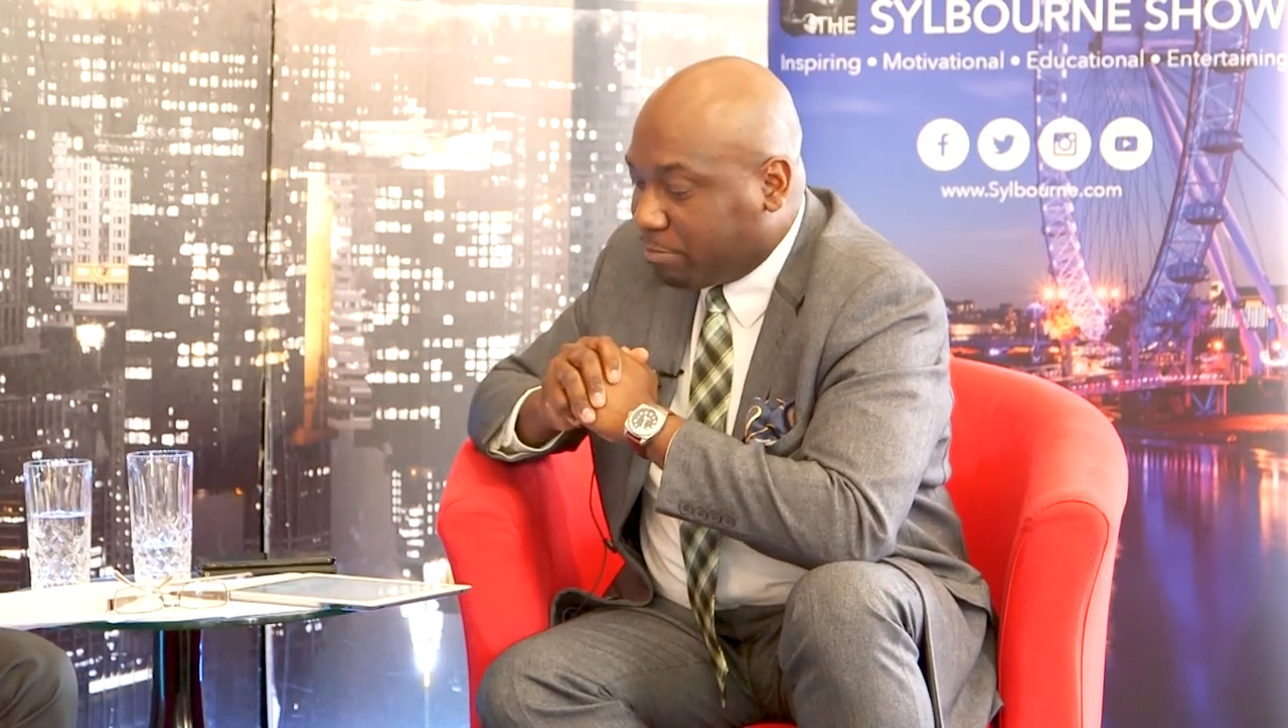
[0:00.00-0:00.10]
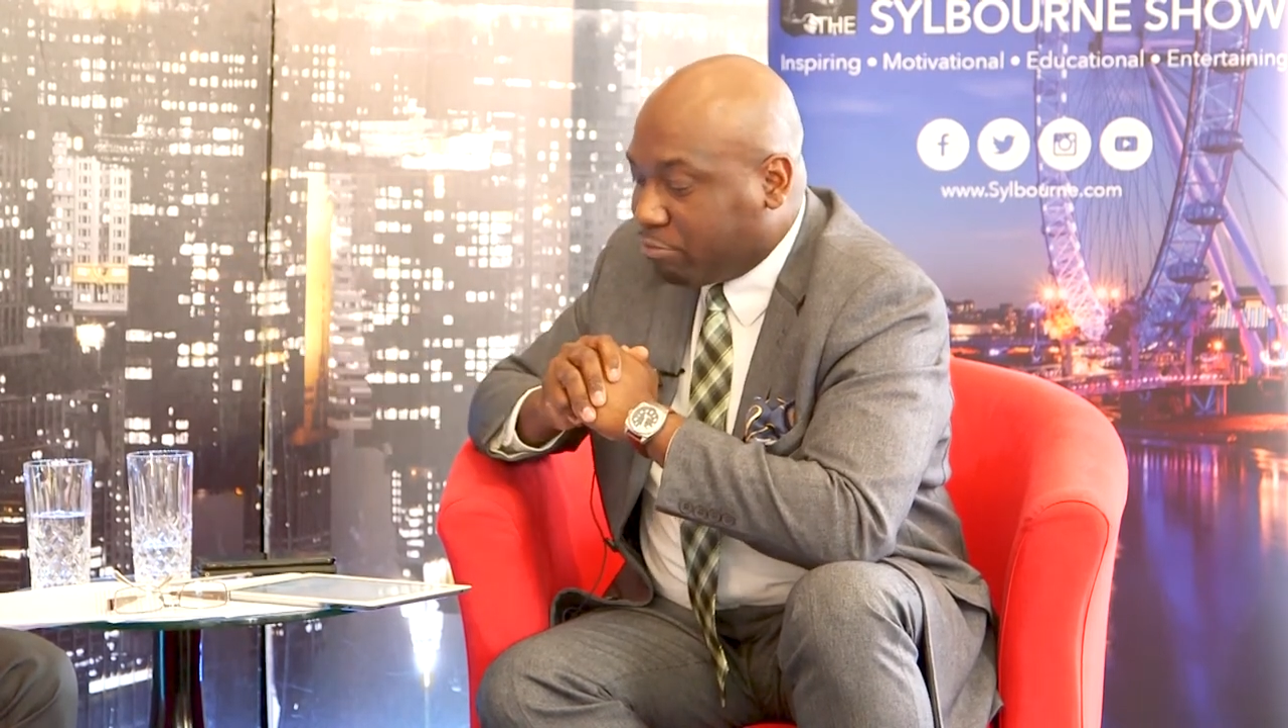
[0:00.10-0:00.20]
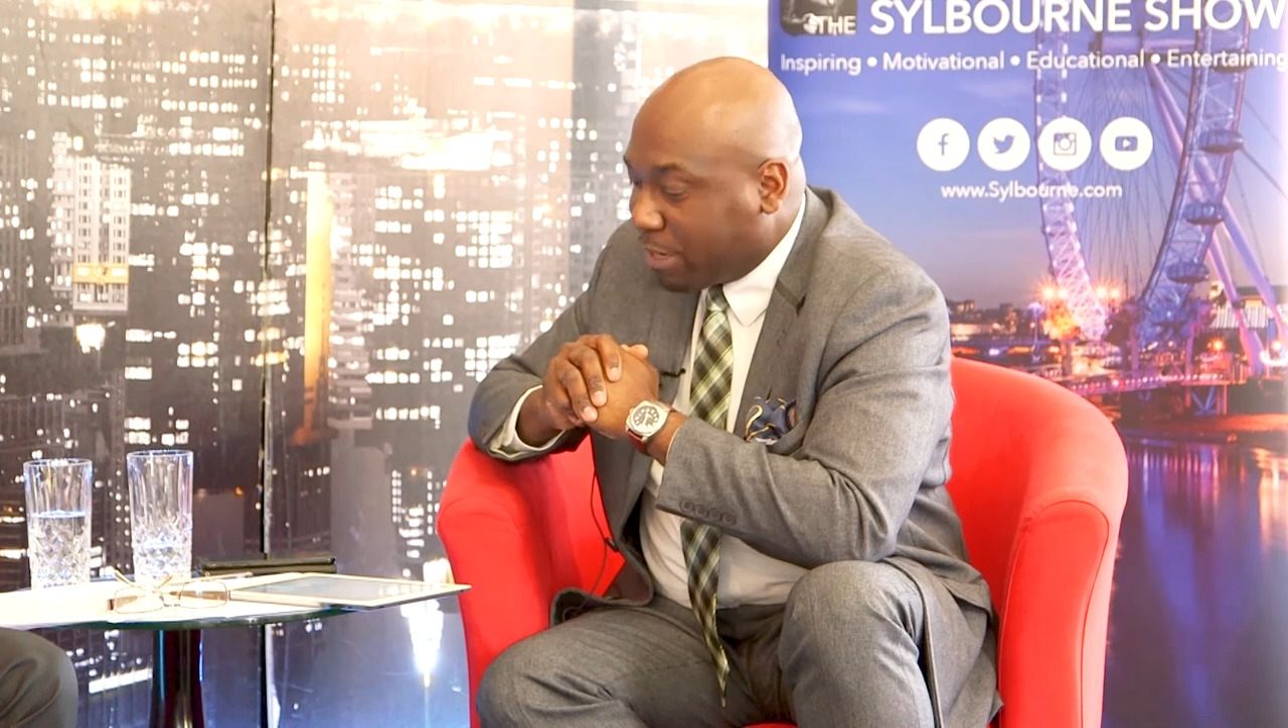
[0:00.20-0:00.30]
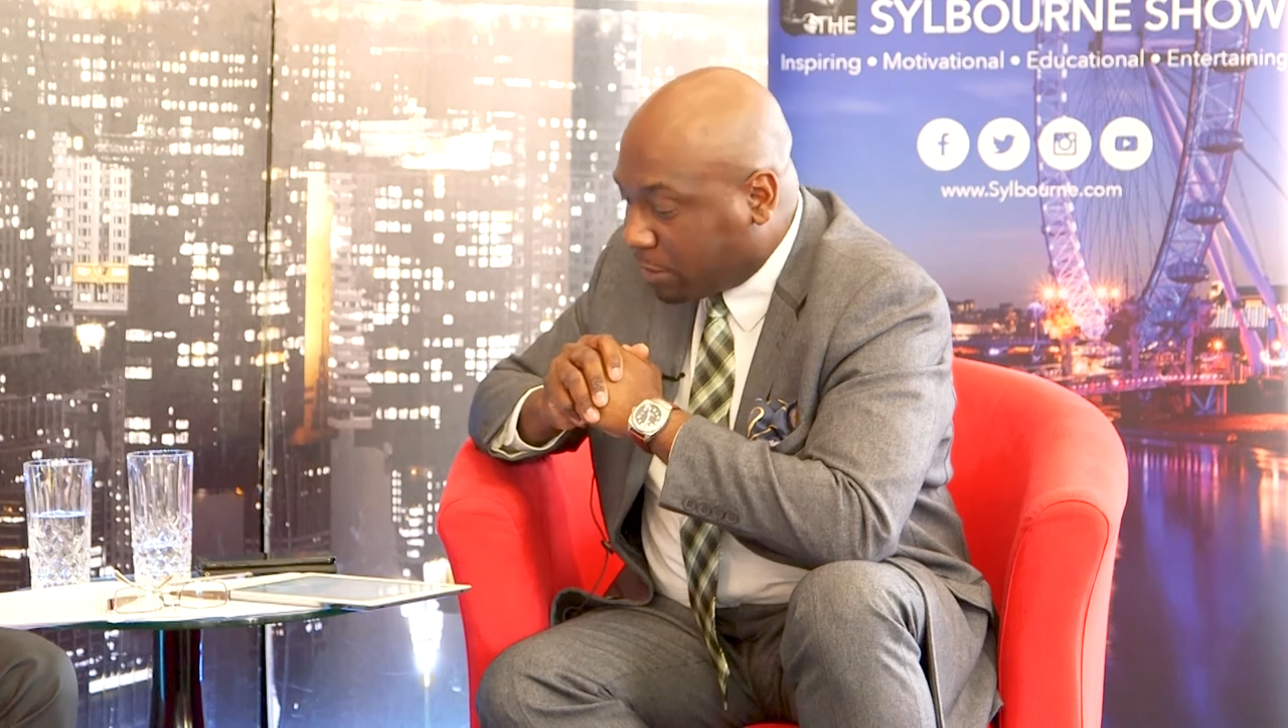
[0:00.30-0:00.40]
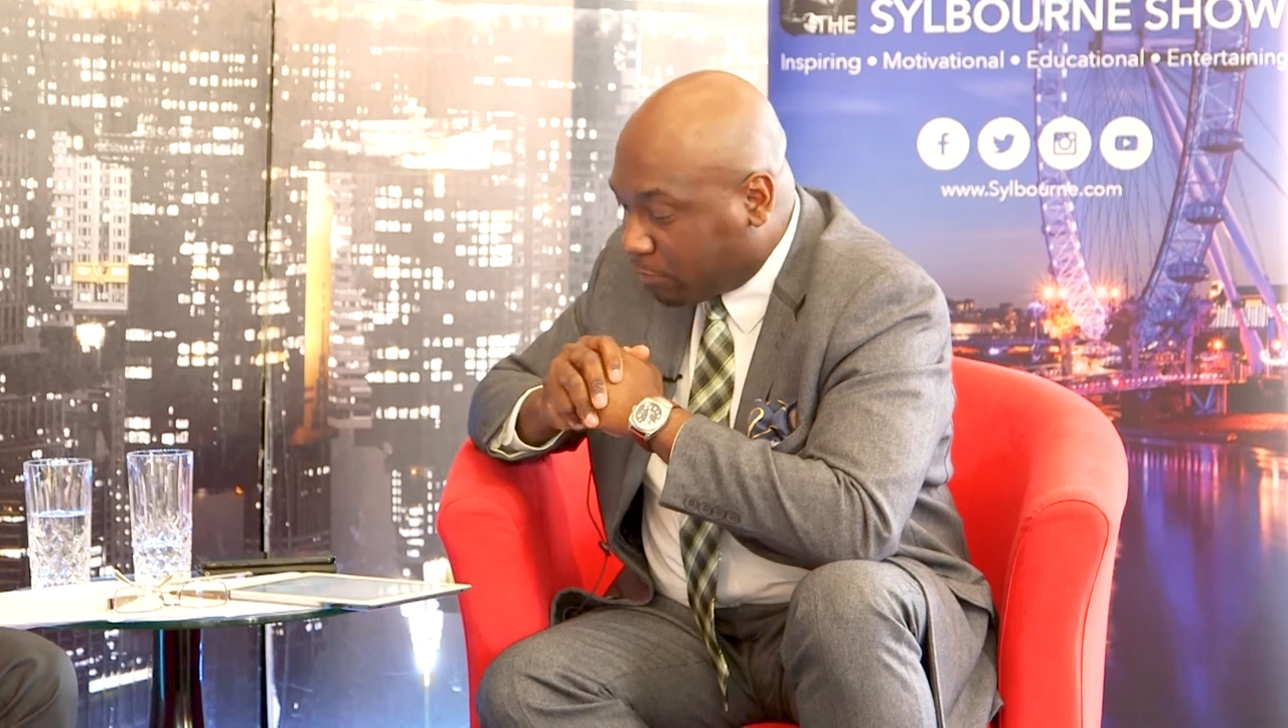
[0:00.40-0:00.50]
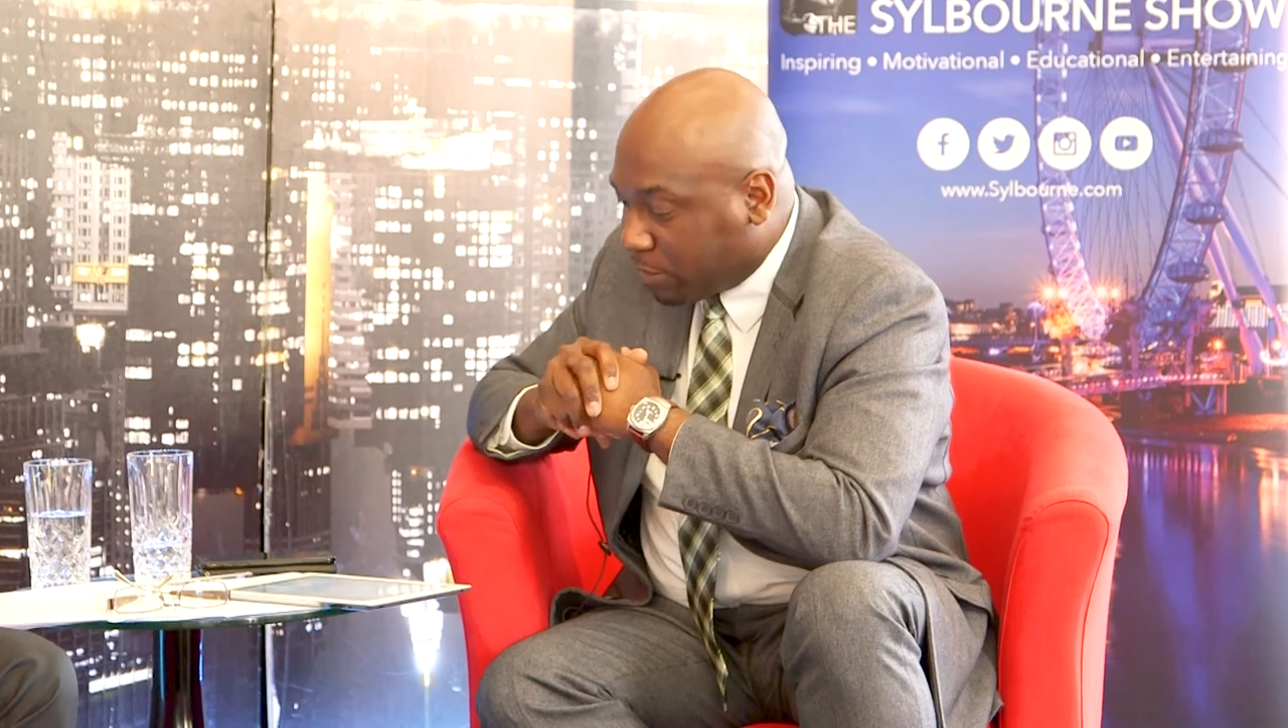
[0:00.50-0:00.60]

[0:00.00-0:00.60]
Brexit